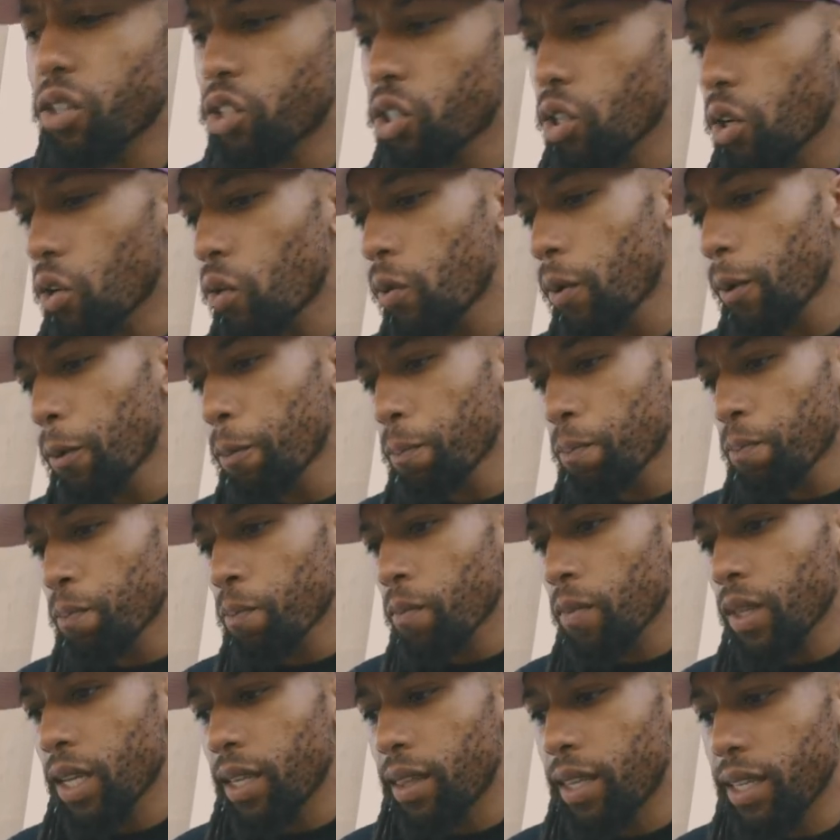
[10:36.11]
So
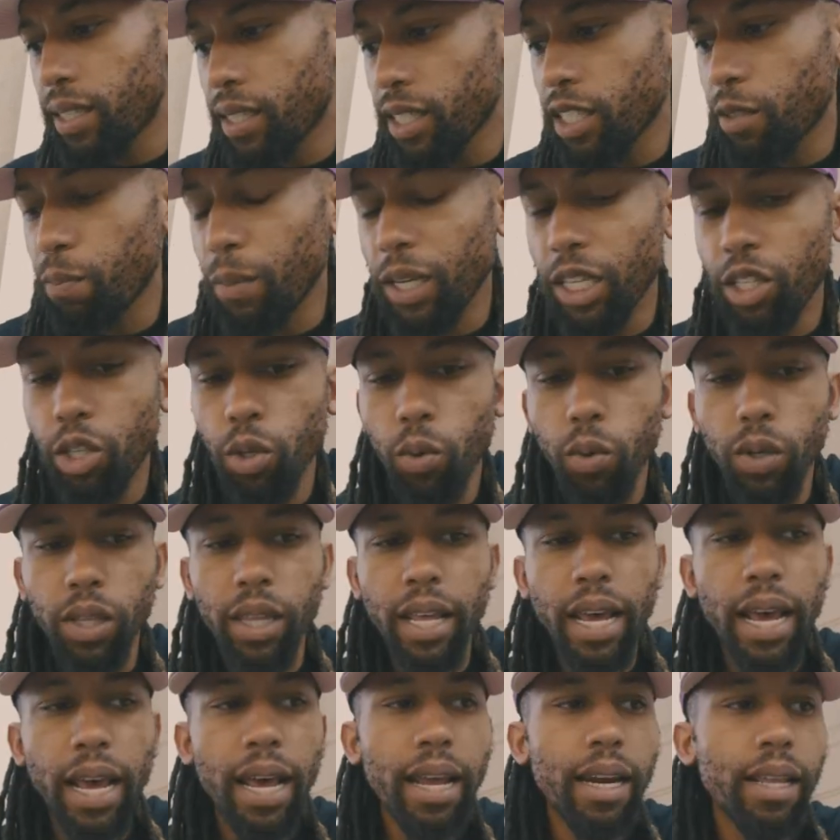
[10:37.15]
this is me doing
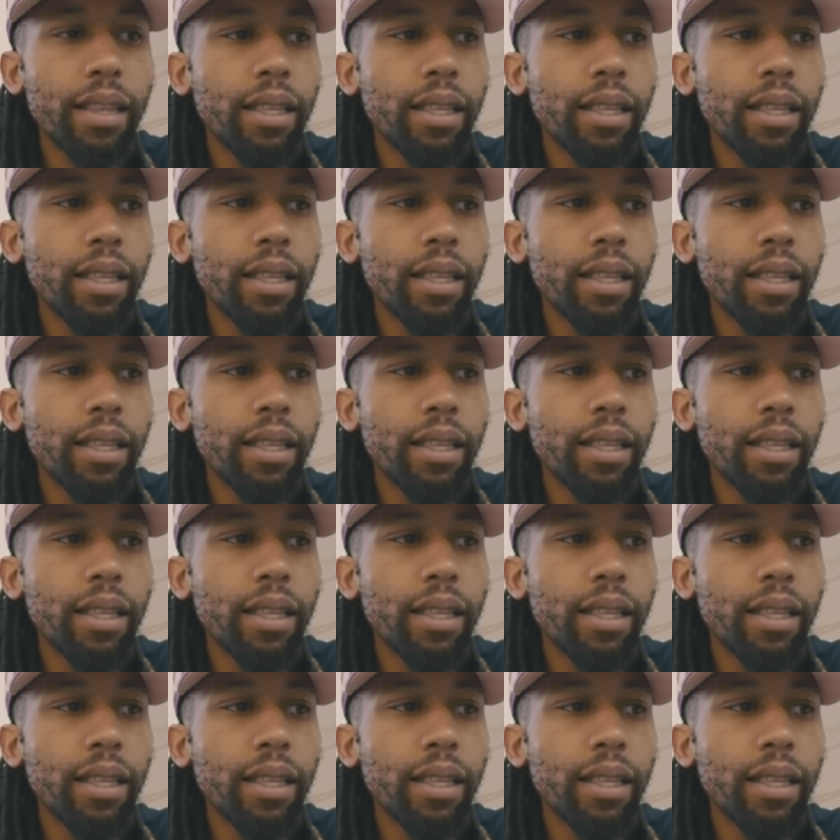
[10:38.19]
that,